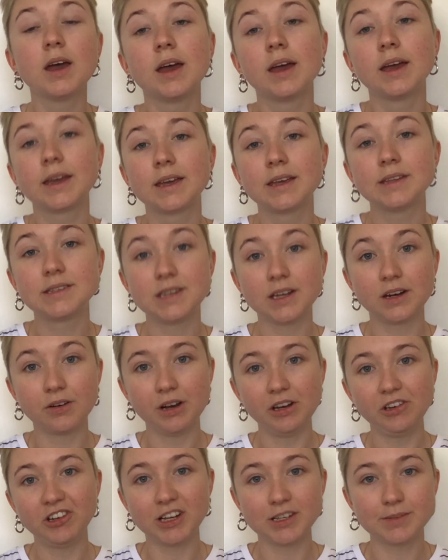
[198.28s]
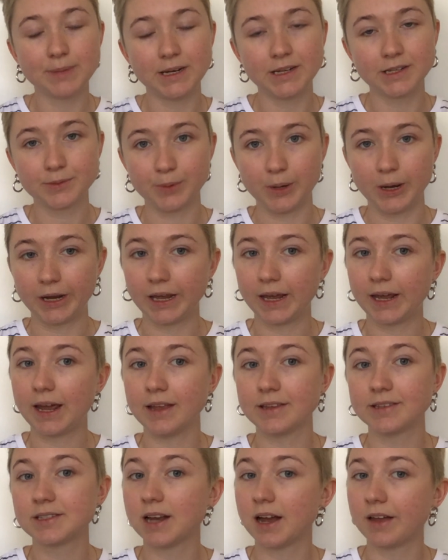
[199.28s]
Considering Jasmina's work
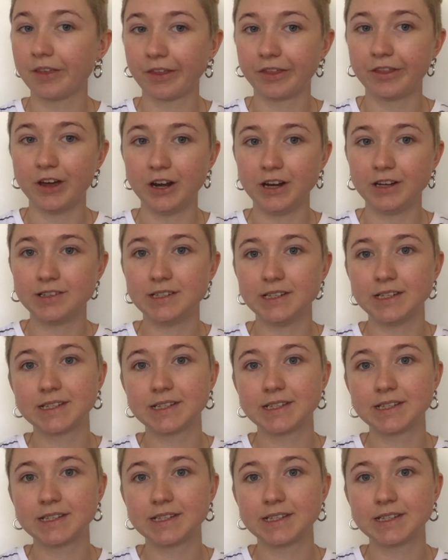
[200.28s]
against other 36